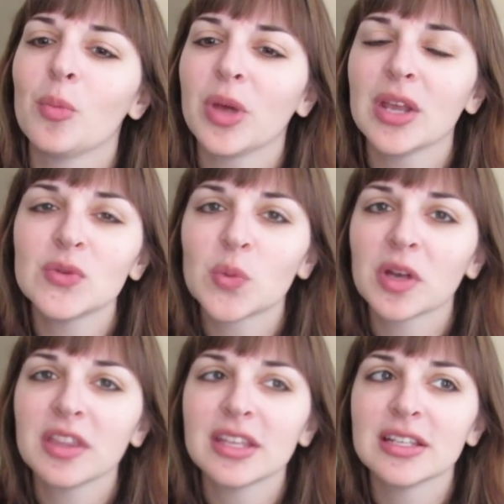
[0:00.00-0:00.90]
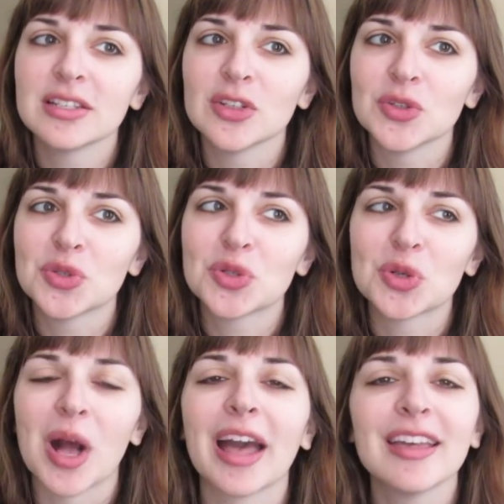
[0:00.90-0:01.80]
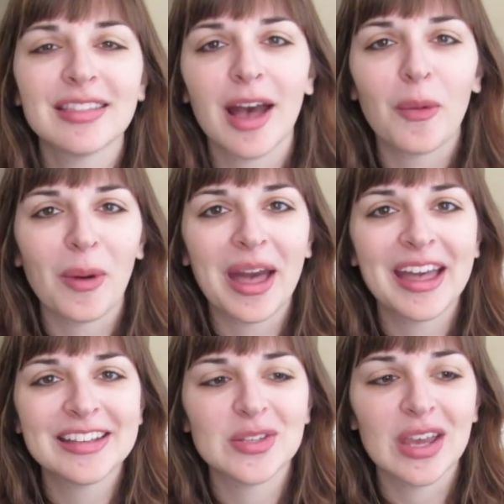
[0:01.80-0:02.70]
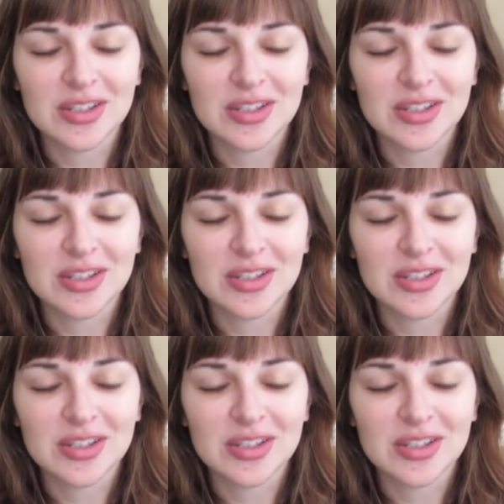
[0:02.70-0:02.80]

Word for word: but it was worth it to try it that way to,